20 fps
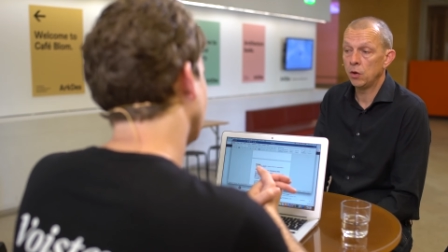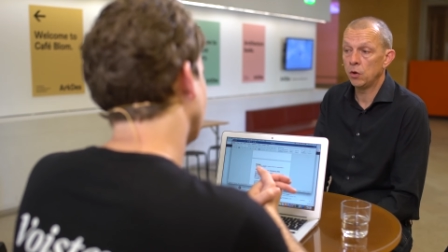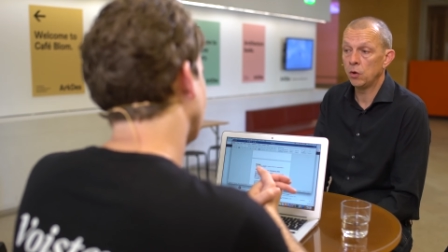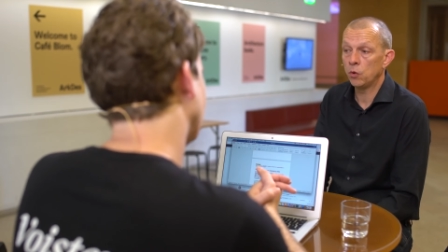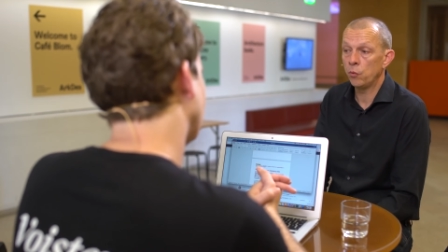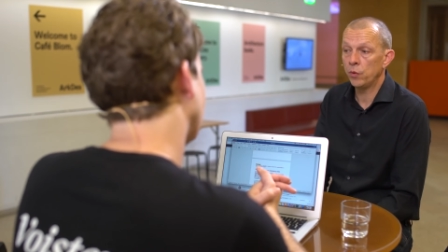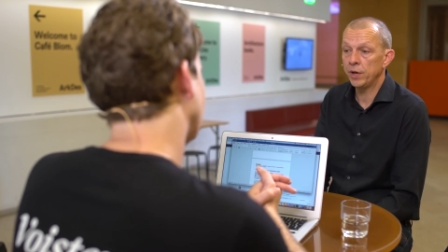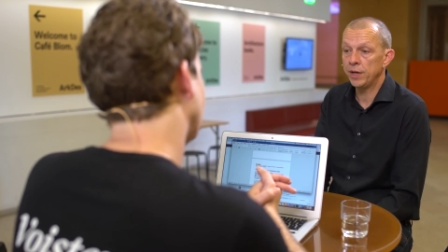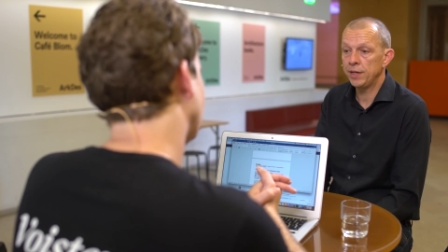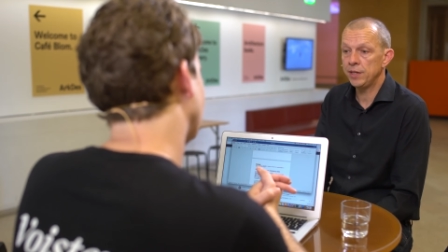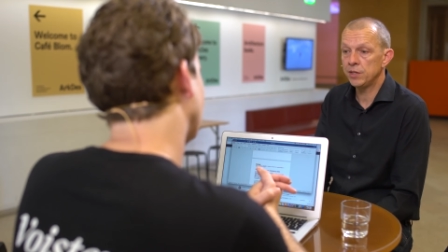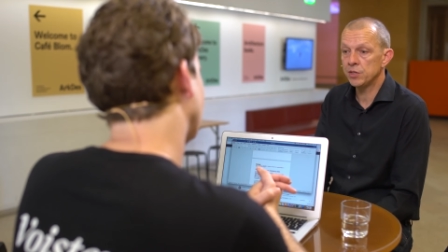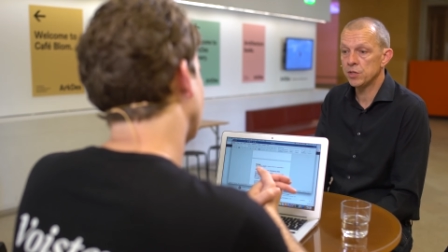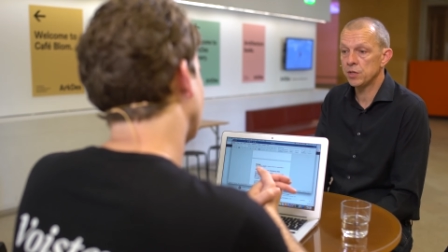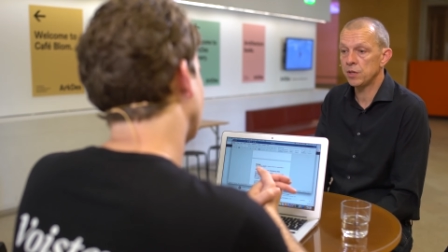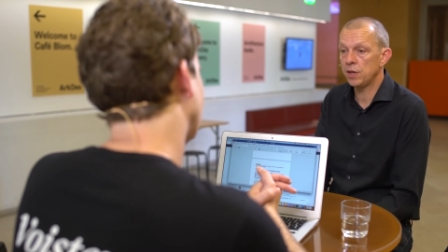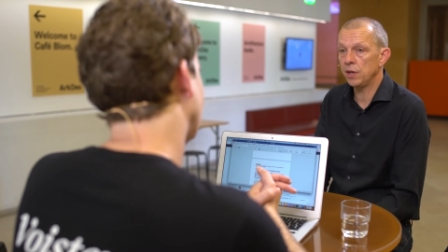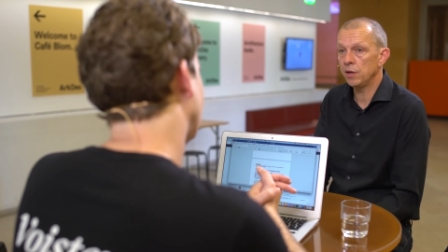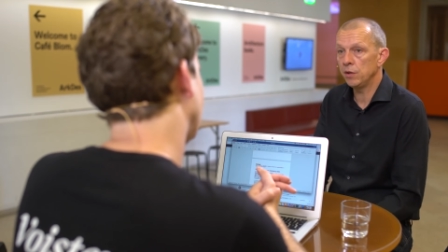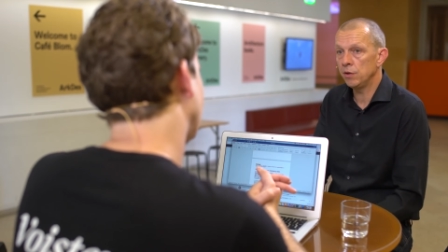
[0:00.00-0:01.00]
already
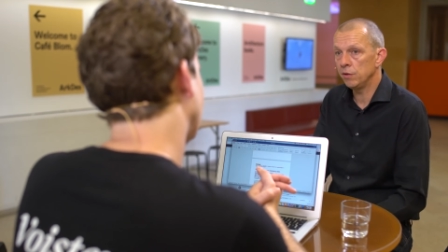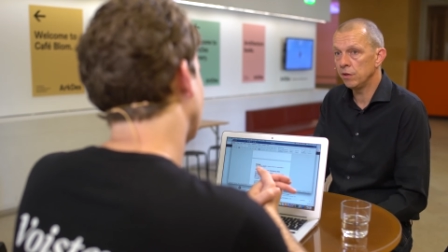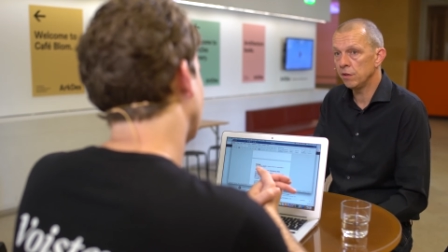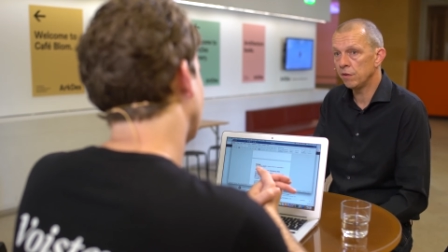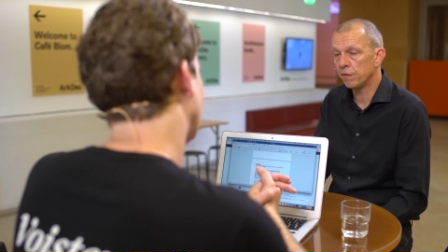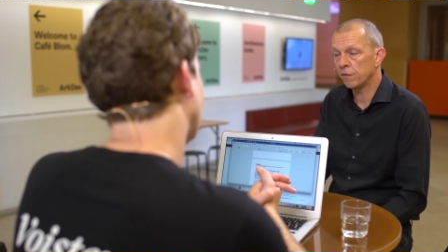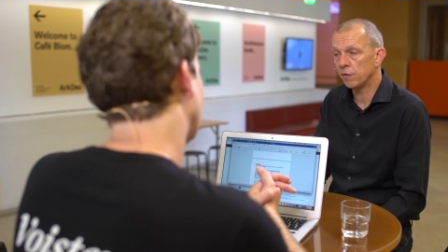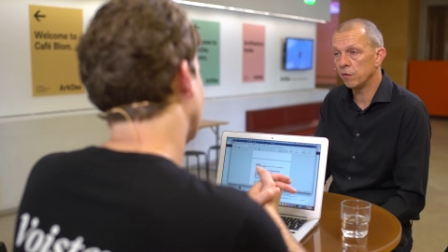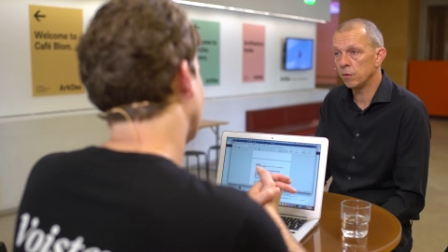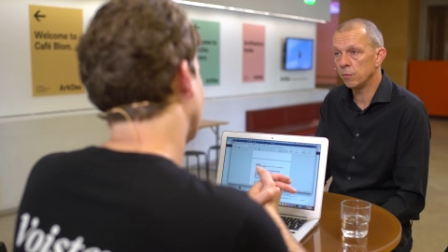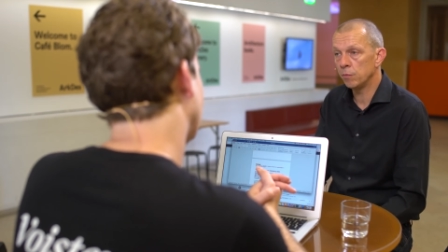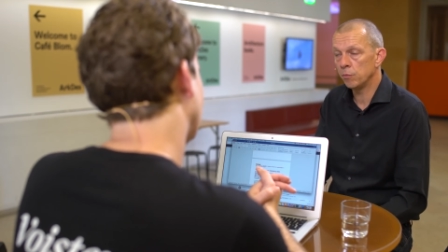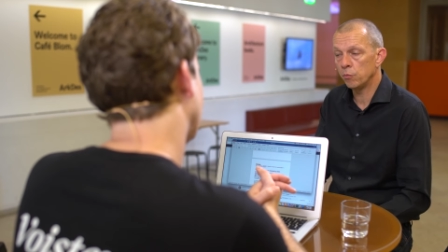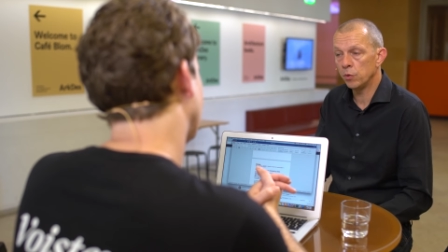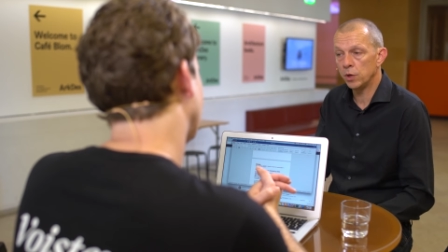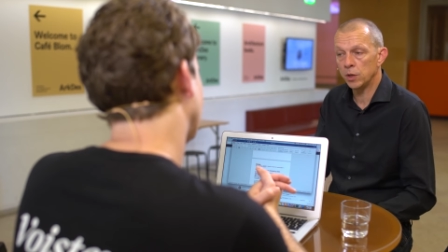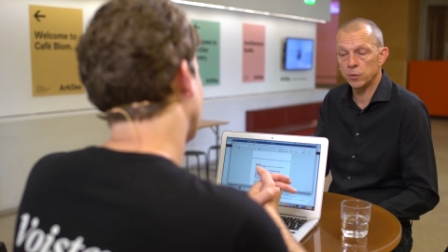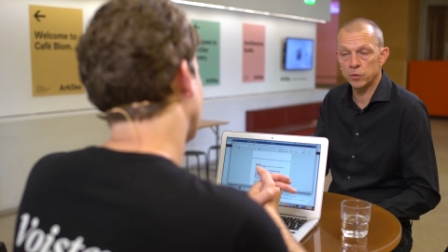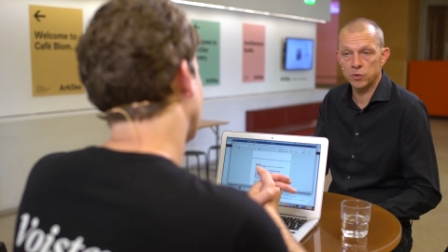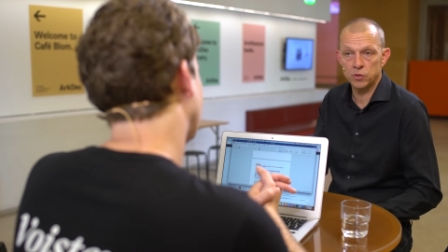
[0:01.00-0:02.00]
scaled it from
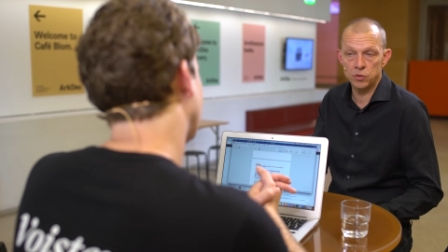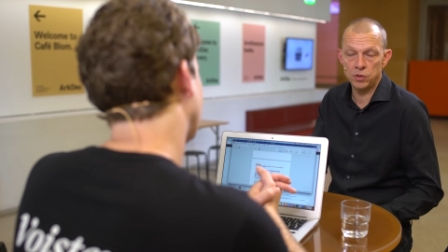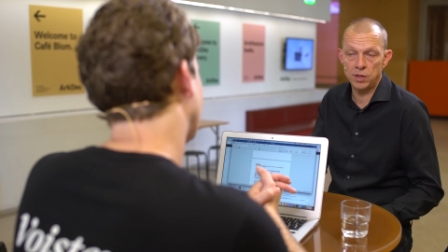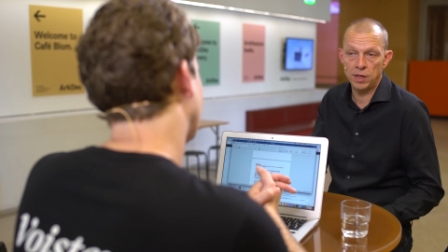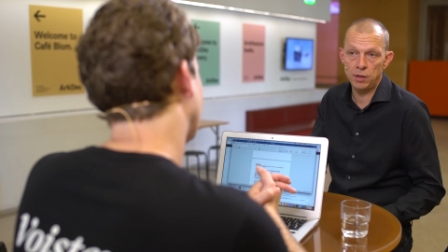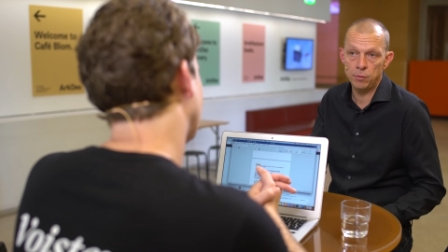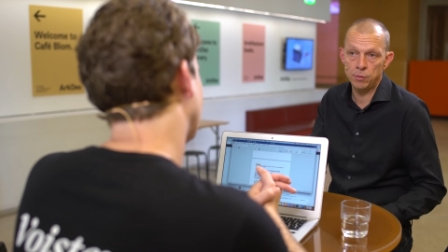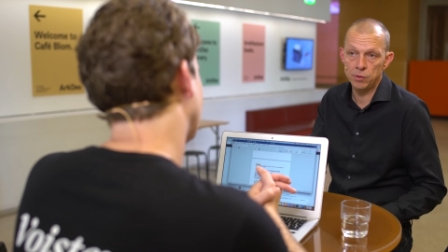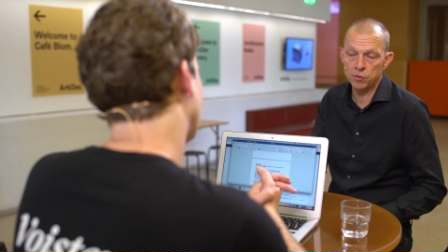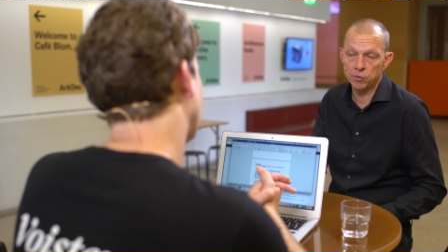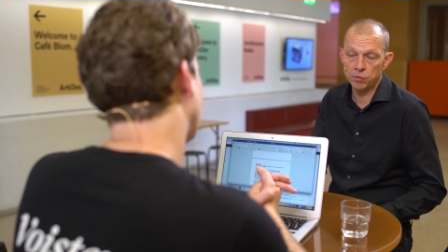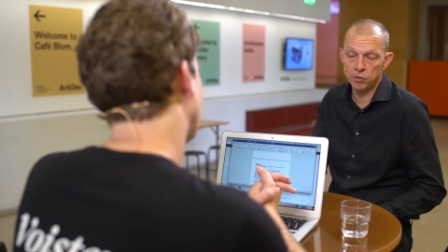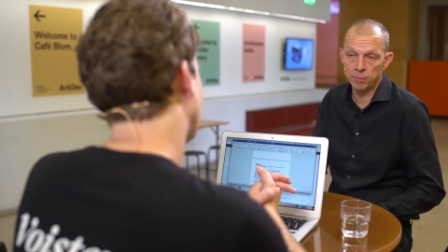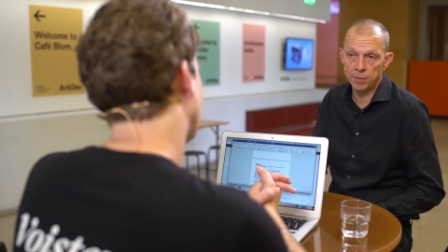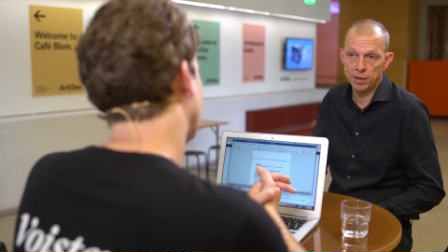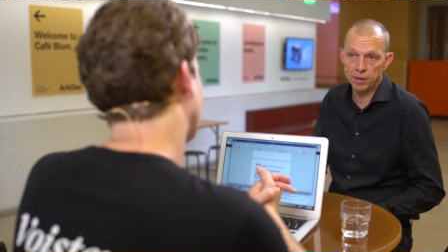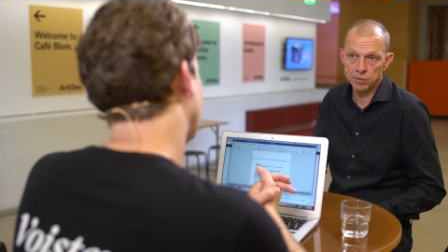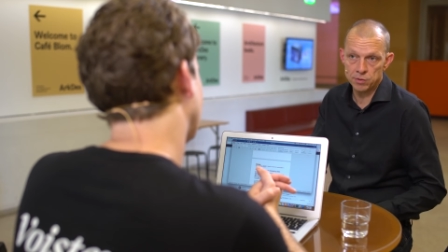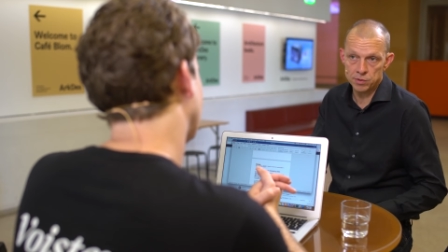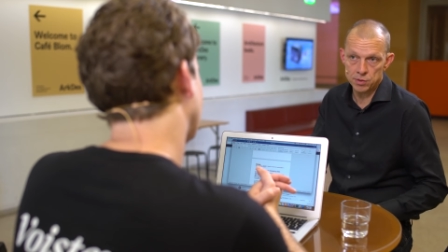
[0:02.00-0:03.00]
where today we talk
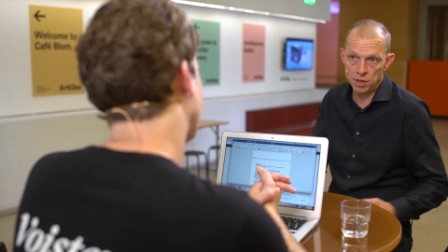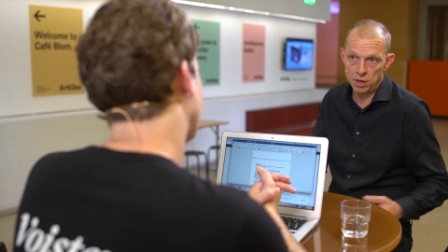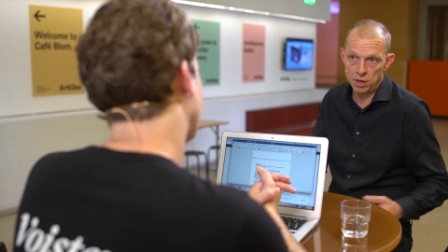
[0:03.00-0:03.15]
about